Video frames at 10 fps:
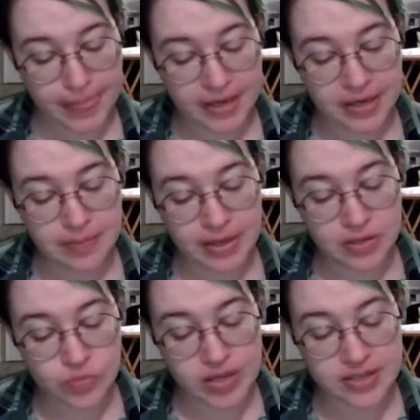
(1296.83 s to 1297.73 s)
Then he made
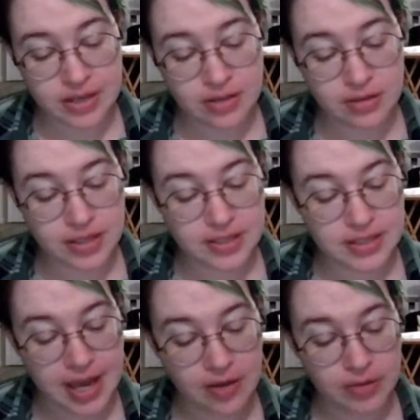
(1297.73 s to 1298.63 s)
his way stealthily to
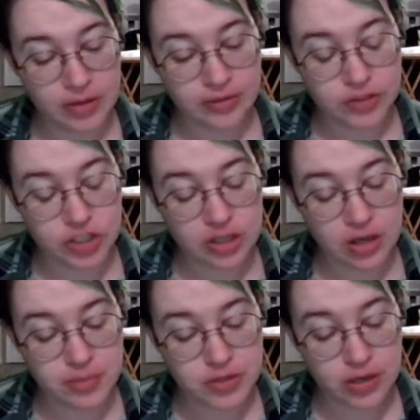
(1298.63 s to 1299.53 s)
the outlet of
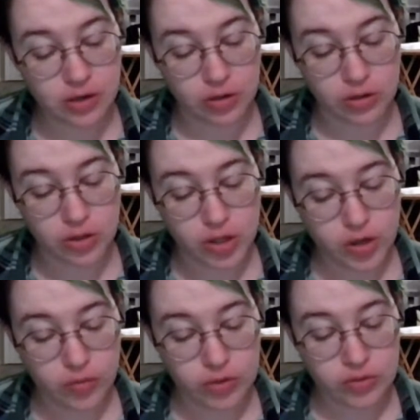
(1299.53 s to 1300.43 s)
Shelob's tunnel,
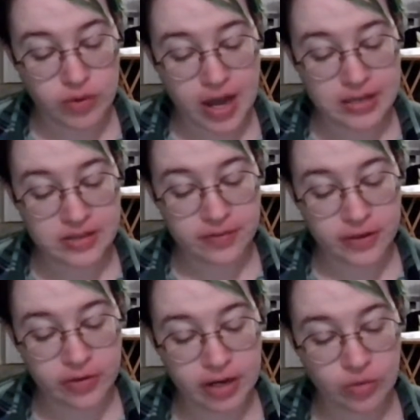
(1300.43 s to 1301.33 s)
where the rags of
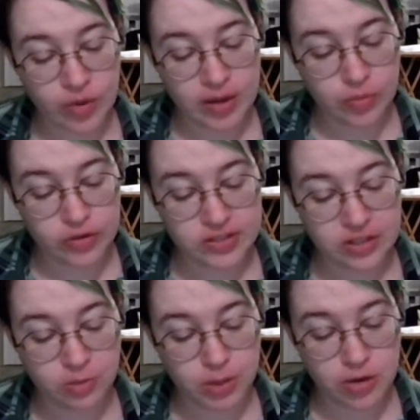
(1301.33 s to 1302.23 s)
her great web were
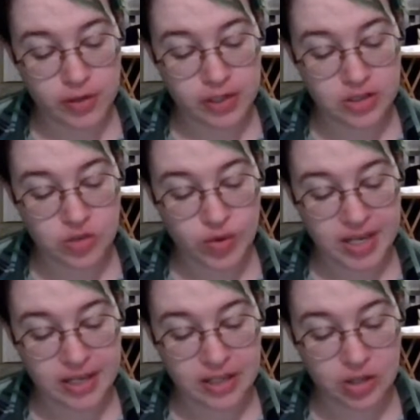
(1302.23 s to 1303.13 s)
still blowing and
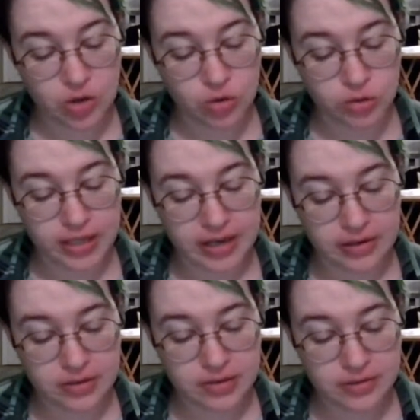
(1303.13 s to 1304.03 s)
swaying in the cold
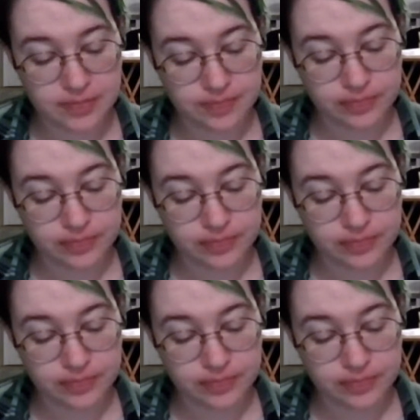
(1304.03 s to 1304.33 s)
airs.